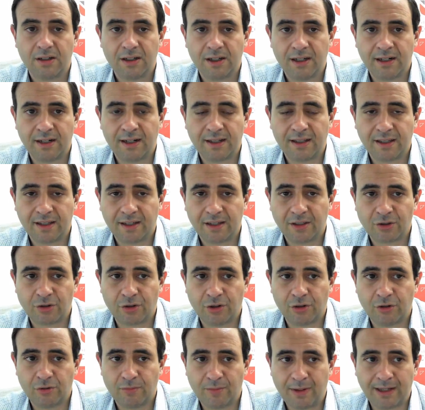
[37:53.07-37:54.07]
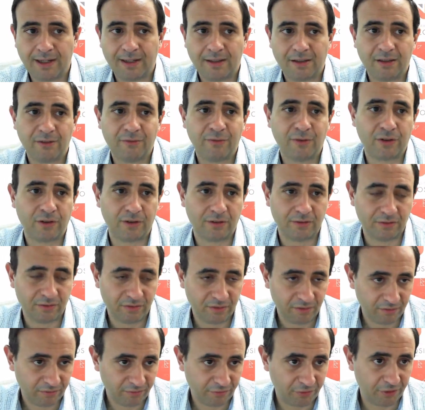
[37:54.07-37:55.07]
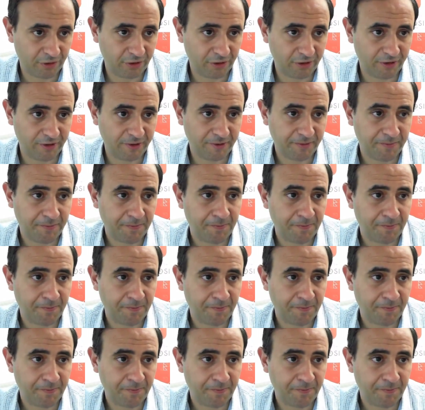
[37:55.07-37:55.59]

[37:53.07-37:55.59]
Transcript: And I think it's going to make it difficult for